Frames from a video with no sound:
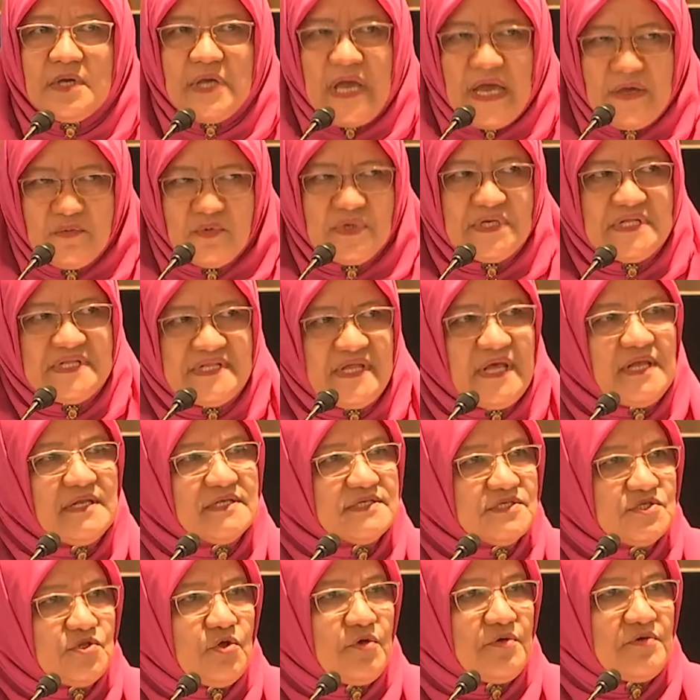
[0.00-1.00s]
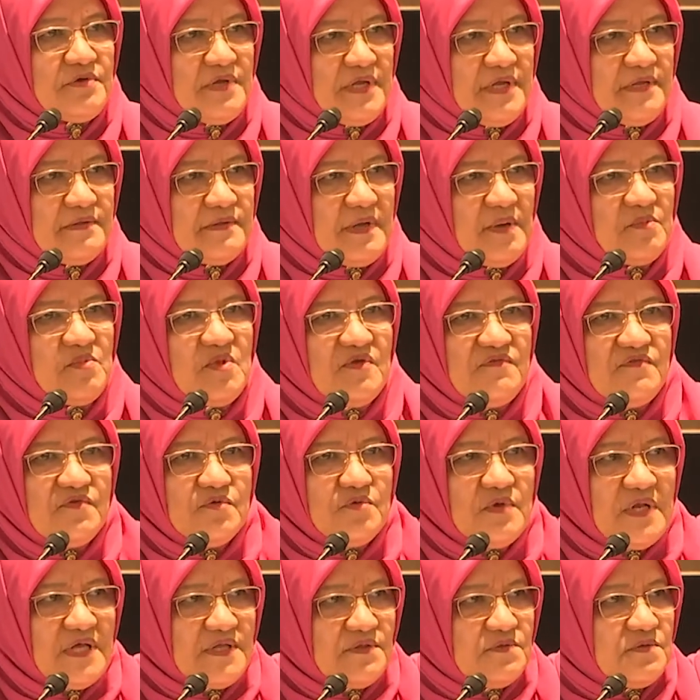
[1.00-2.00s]
I want to tell a story. How many of you
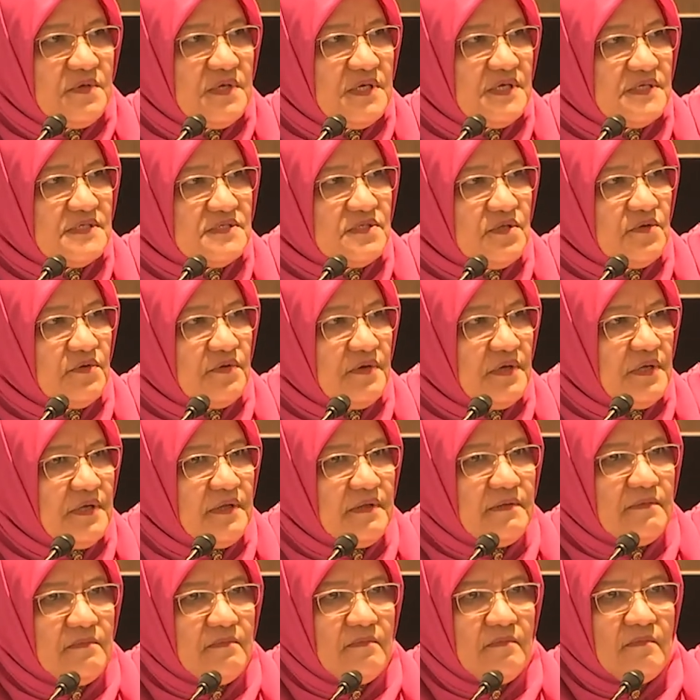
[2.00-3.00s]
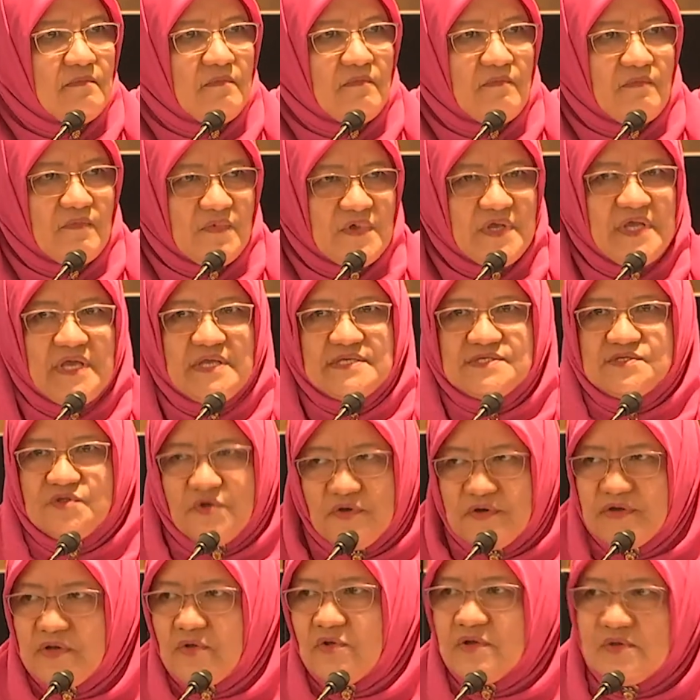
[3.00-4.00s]
would like to hear a story? Okay,
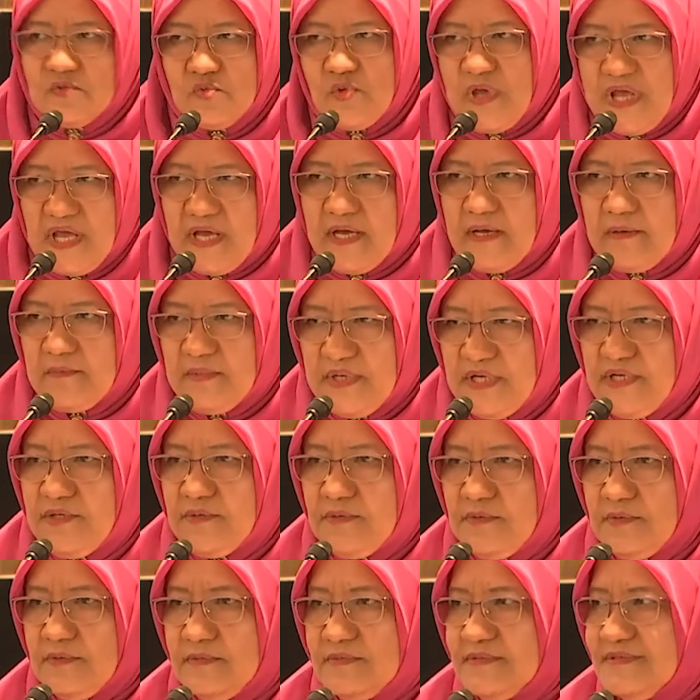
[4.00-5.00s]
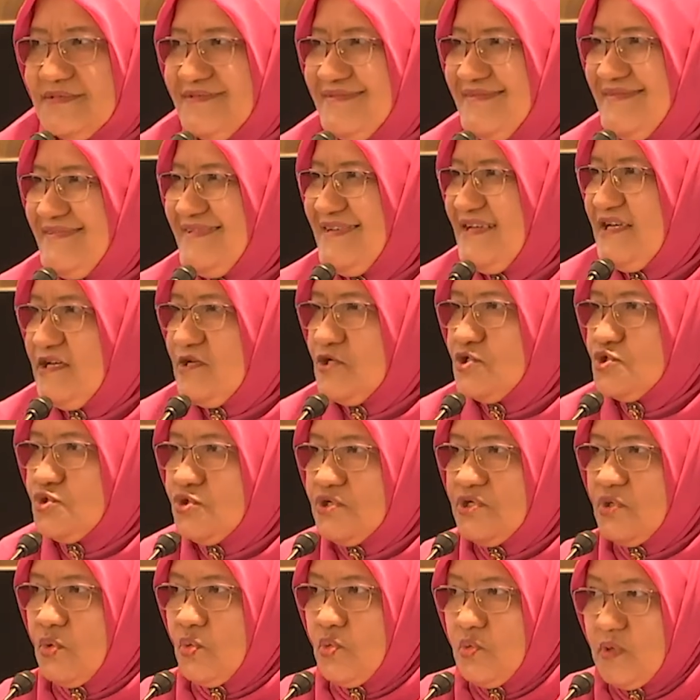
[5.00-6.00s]
story will wake up, I know. So
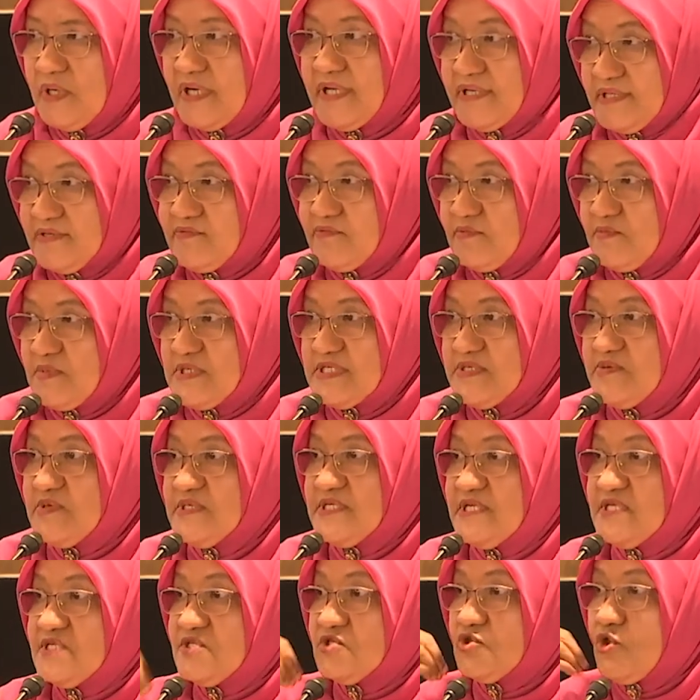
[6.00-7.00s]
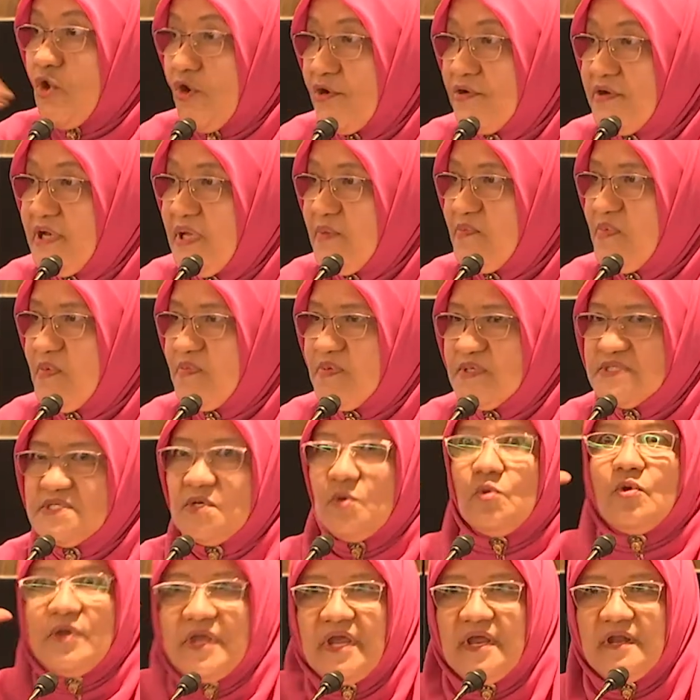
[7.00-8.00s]
the word, when we say story, people say,
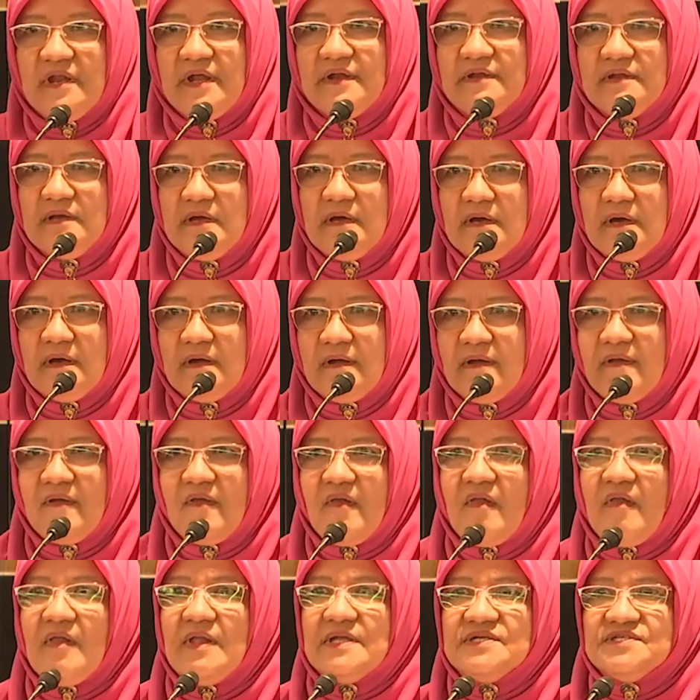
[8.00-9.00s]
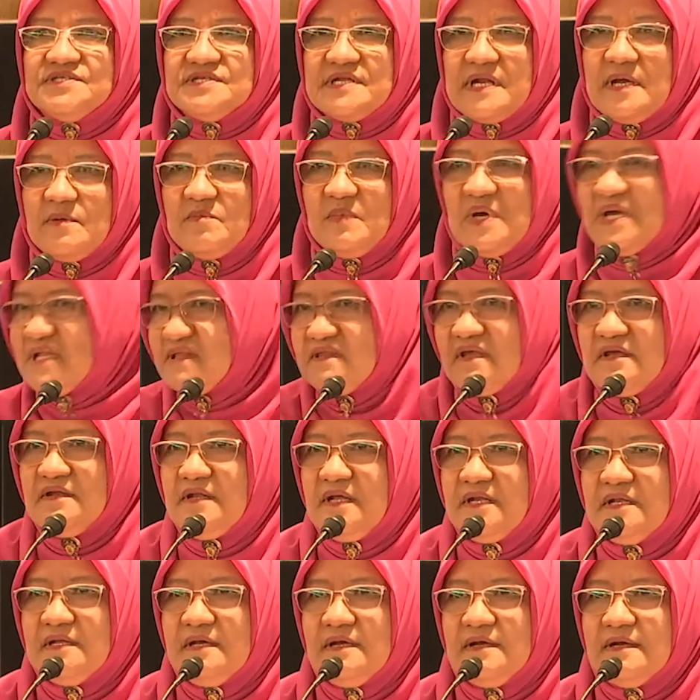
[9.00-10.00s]
okay, nak dengar. Ceramah, tak
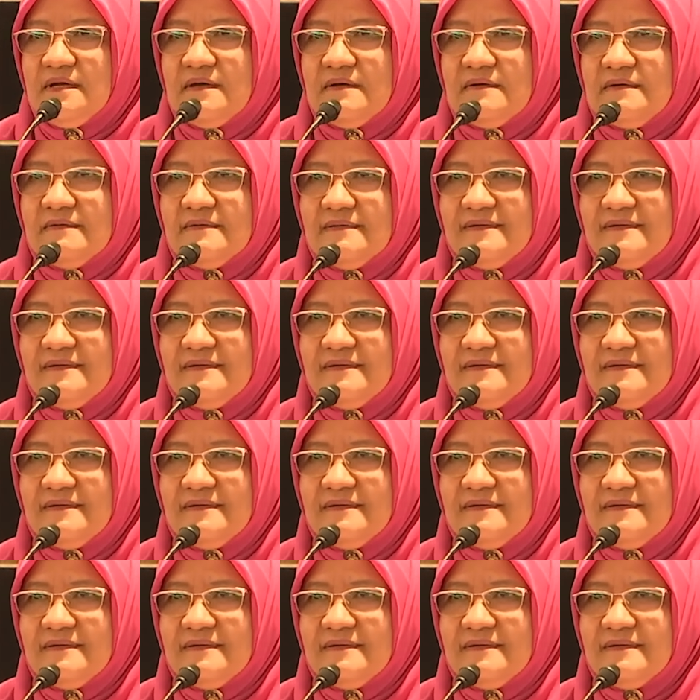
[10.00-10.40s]
nak dengar.